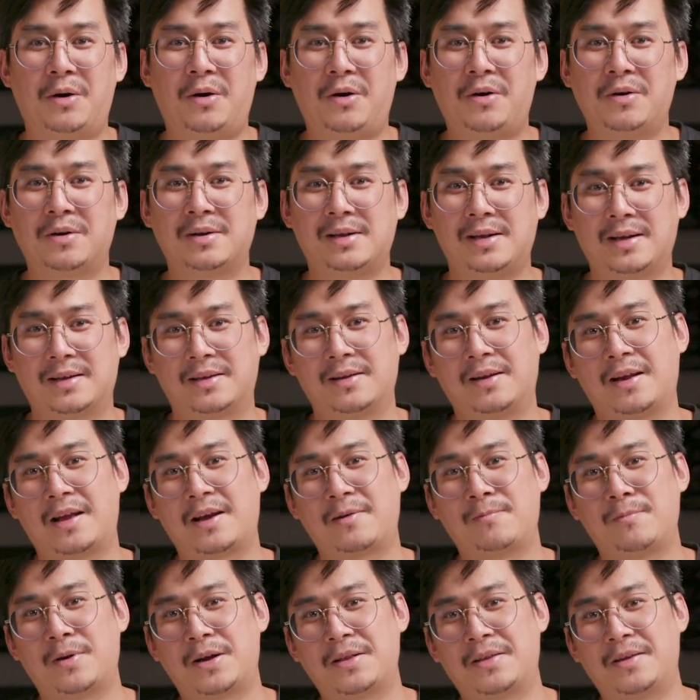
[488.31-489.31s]
or click the
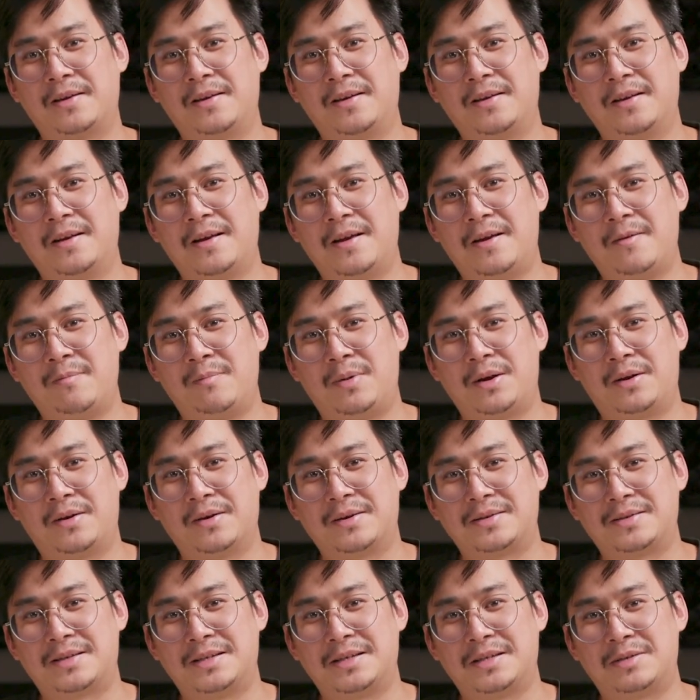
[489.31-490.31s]
like button,
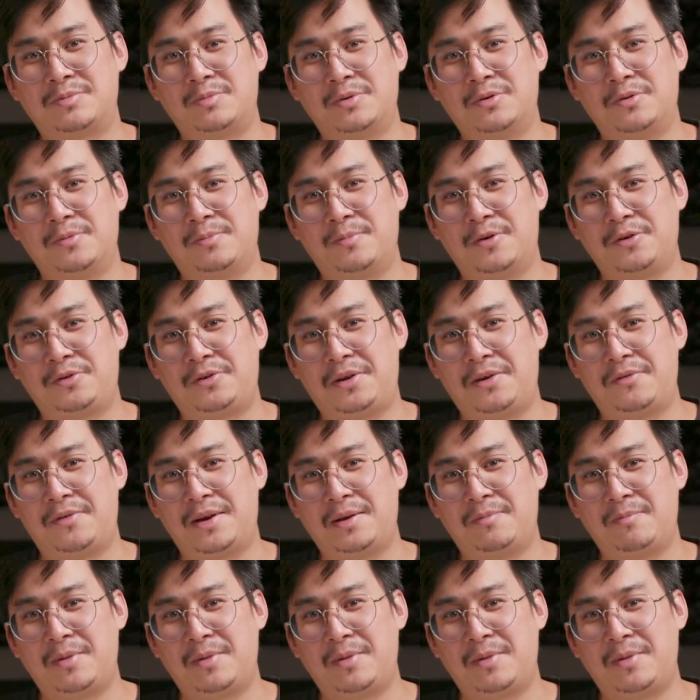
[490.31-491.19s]
because this will motivate